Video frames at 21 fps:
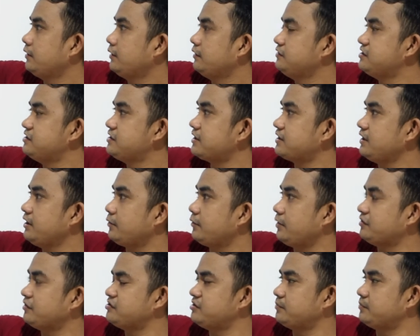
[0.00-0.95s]
general
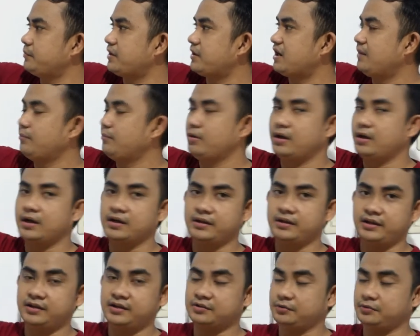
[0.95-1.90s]
equation ng
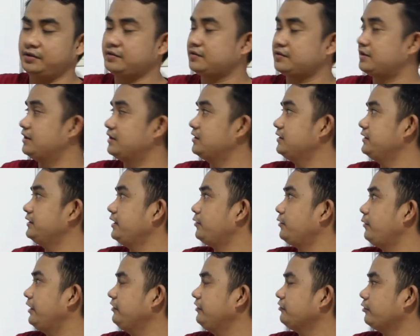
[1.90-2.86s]
parabola into its standard
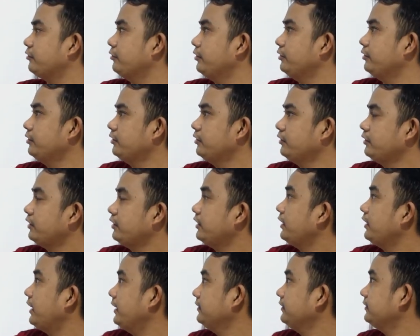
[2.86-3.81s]
equation,
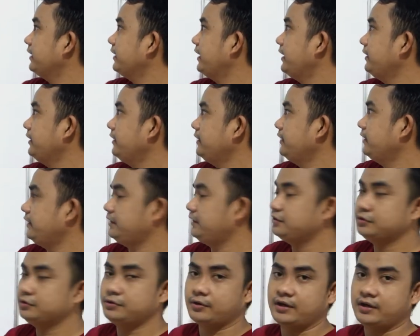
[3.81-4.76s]
and then
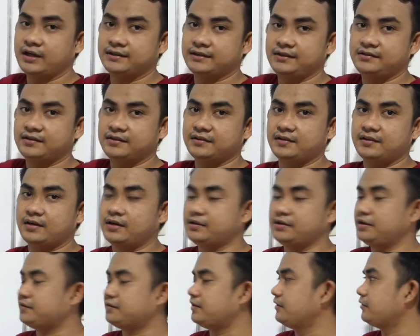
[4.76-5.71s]
dudraw natin siya sa
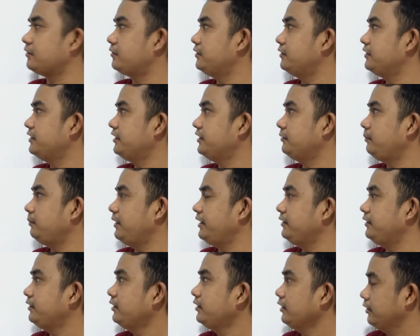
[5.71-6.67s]
Cartesian coordinate
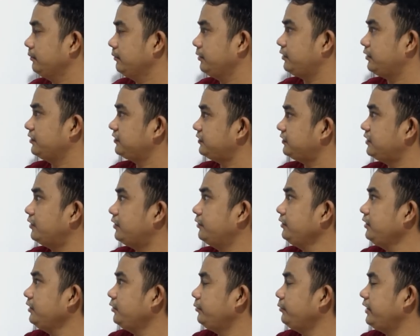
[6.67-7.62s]
plane. Because the
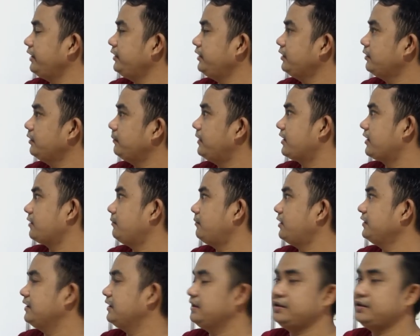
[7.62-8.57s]
only way para
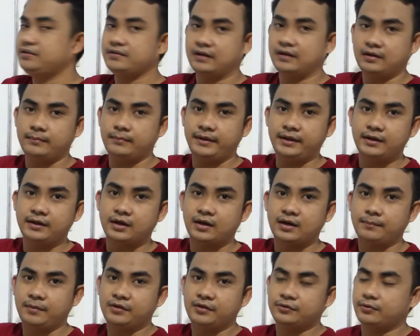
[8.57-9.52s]
madali siyang may
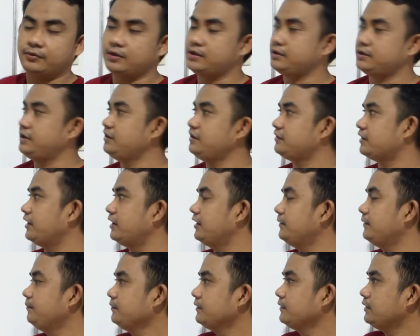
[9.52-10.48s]
grab into
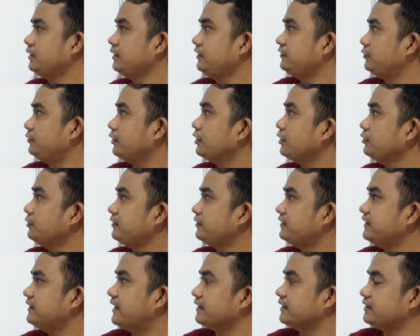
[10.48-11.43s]
Cartesian is to reduce
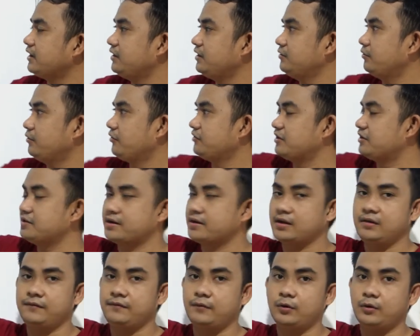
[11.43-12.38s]
natin yung
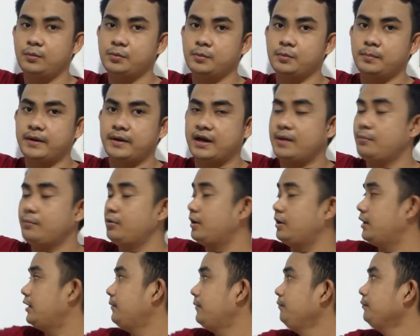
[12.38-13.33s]
general form ng
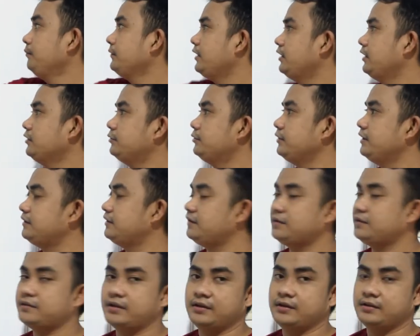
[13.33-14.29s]
parabola into
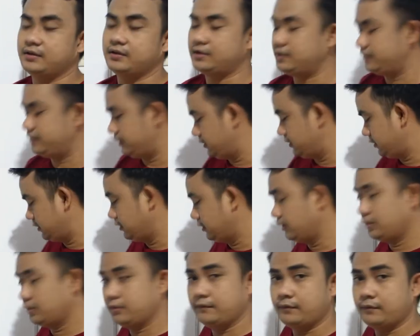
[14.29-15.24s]
its standard
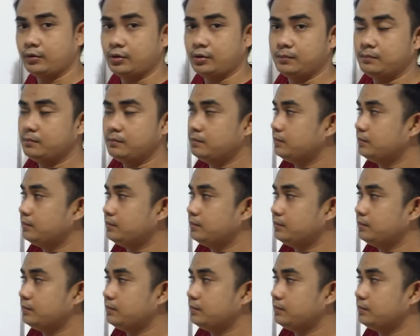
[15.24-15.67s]
form.